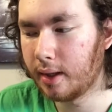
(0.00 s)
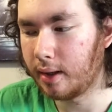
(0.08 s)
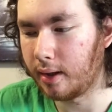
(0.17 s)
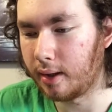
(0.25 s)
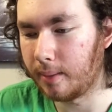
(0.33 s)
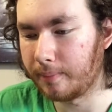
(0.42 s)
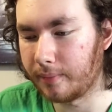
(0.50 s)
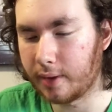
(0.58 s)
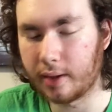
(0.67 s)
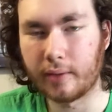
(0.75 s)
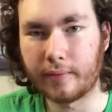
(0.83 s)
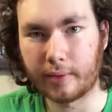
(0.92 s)

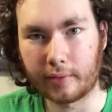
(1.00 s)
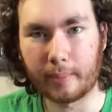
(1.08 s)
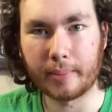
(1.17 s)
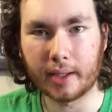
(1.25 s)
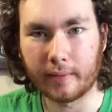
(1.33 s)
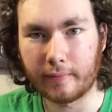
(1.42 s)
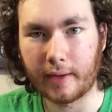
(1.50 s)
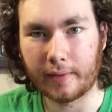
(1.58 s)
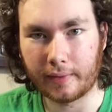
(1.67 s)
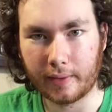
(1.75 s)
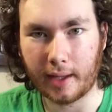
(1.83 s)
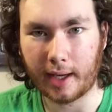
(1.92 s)
If there's a big
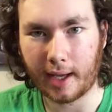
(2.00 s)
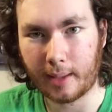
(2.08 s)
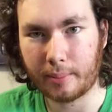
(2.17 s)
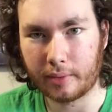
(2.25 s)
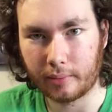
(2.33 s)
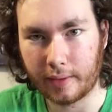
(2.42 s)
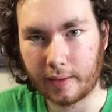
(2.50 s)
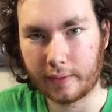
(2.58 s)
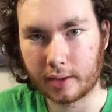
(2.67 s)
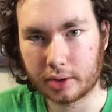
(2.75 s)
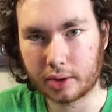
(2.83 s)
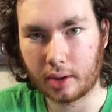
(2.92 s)
event that happened within
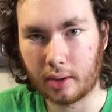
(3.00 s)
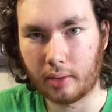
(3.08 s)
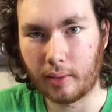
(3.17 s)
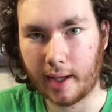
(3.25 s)
the show